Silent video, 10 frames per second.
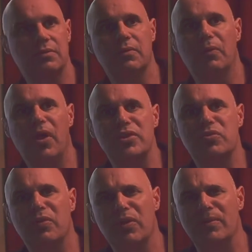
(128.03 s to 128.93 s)
Well, that's where
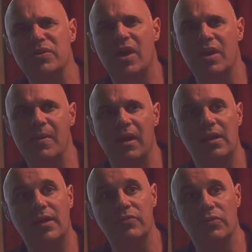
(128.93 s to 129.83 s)
we're going to be talking about a lot
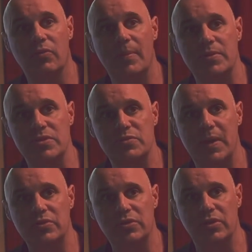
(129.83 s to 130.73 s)
of different weapons,
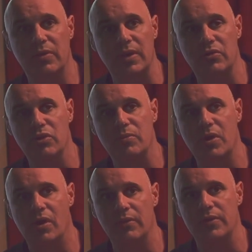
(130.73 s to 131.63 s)
especially a great group called the